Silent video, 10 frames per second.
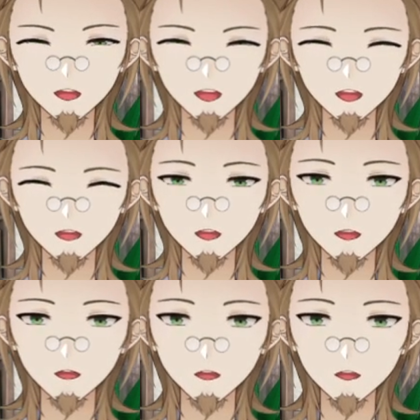Is it
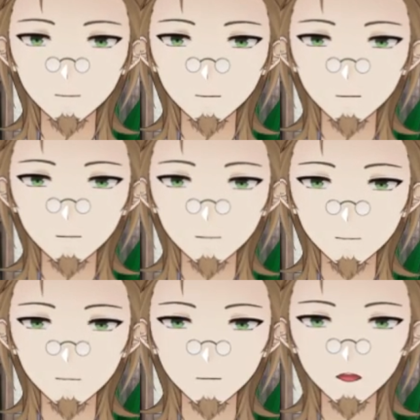Saturday
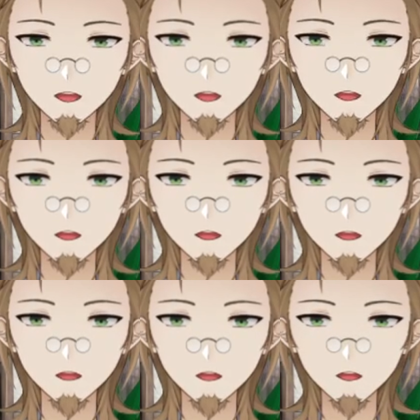or Friday?
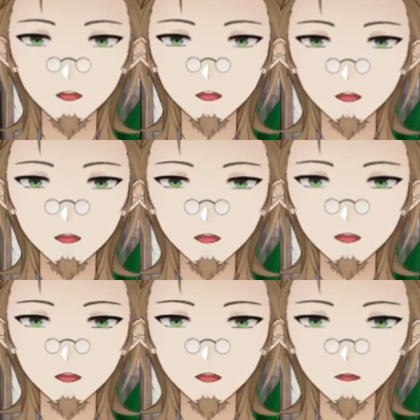
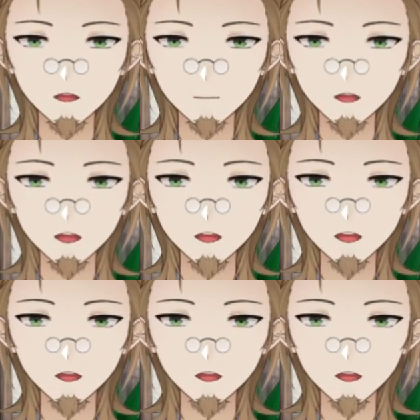I forget which day.